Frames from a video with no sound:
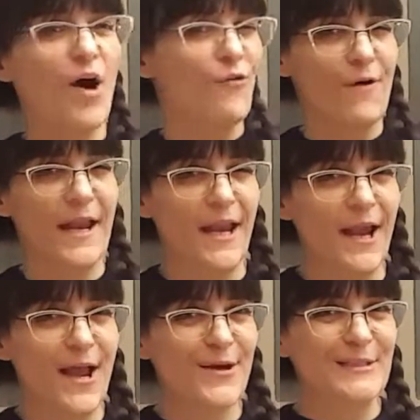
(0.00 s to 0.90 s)
ready to
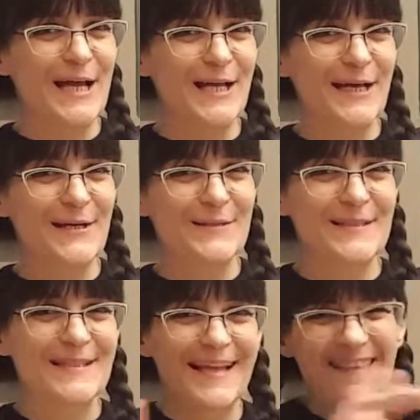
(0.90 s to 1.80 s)
go
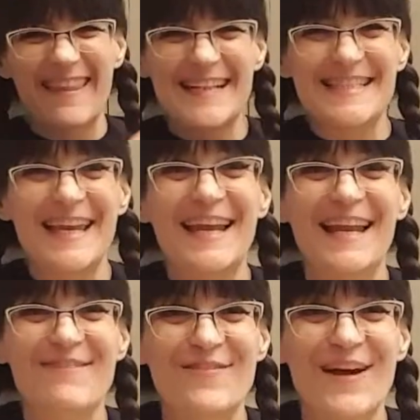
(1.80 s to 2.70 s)
tacos. Let's hit
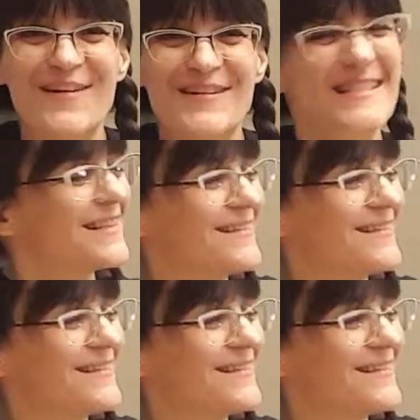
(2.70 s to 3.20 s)
it, folks.